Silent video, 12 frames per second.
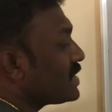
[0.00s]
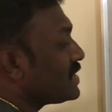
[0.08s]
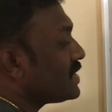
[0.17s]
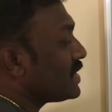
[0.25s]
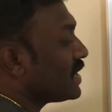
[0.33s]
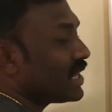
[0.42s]
is
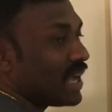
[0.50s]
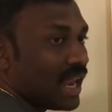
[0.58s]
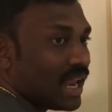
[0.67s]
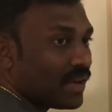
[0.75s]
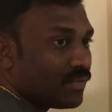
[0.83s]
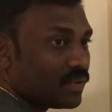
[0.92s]
sitting
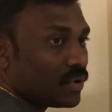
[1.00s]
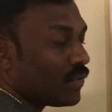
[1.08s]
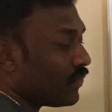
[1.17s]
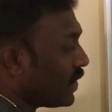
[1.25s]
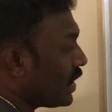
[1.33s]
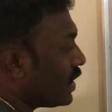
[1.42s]
left
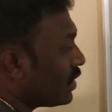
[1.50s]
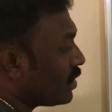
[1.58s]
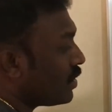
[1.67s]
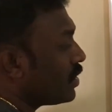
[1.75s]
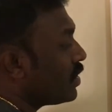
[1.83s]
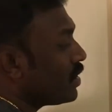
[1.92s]
of A
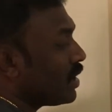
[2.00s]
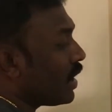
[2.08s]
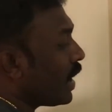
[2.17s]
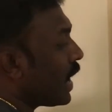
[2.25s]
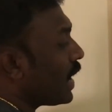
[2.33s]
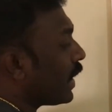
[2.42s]

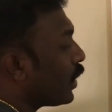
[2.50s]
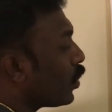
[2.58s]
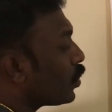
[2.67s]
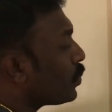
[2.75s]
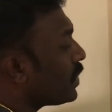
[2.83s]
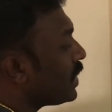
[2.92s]

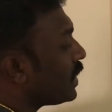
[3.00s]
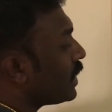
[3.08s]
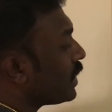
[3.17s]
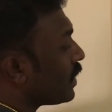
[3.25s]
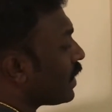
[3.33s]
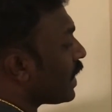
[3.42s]
cannot be
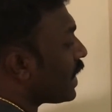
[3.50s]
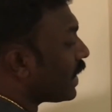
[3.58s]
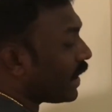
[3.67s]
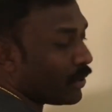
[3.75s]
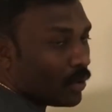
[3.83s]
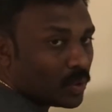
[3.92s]
here. A
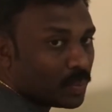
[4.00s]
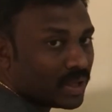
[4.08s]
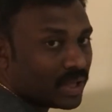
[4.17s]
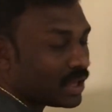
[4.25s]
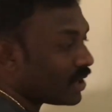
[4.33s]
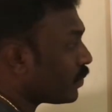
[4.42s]
cannot be
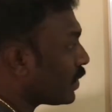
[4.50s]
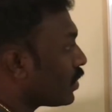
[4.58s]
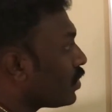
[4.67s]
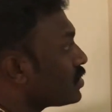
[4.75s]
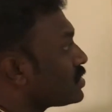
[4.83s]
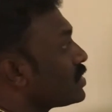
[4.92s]
here
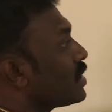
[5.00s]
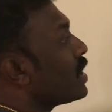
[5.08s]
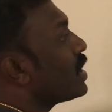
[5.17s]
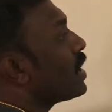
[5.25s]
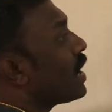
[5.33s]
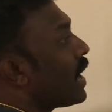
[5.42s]
because
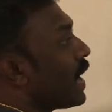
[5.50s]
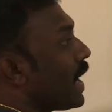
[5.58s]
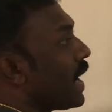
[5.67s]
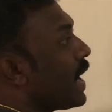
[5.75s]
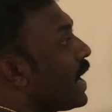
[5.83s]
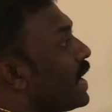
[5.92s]

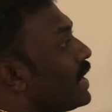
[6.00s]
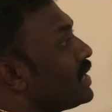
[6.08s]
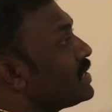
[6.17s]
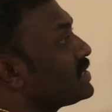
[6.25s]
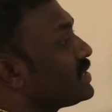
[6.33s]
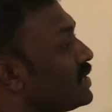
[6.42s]
A
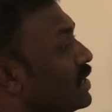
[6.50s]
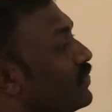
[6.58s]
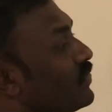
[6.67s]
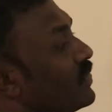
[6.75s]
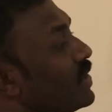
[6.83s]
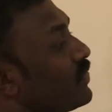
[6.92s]
is
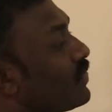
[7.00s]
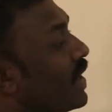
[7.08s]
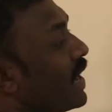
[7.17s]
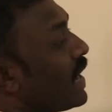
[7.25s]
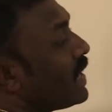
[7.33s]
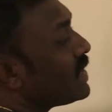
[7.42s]
if
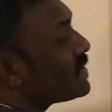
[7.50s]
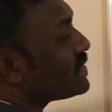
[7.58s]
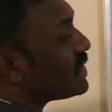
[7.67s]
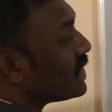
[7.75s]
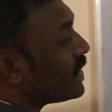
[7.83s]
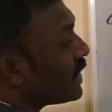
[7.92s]
A is
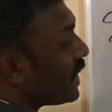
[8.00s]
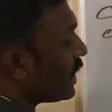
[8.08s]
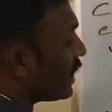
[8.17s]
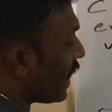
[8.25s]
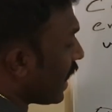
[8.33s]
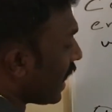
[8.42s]
sitting
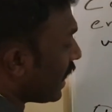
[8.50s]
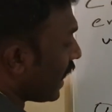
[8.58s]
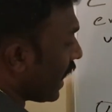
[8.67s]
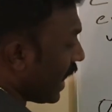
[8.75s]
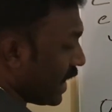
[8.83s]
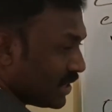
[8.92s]
at an
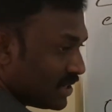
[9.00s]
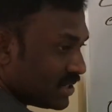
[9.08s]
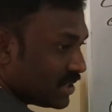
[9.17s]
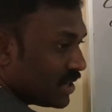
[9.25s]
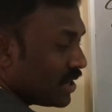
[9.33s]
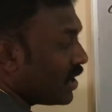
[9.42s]
end,
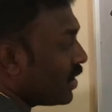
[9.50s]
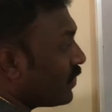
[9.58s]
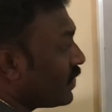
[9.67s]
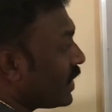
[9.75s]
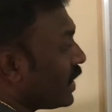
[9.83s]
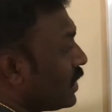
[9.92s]

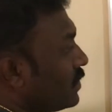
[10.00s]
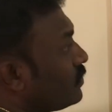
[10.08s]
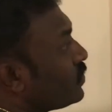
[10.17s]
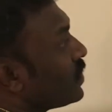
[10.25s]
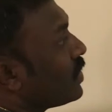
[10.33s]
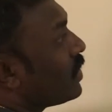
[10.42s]
then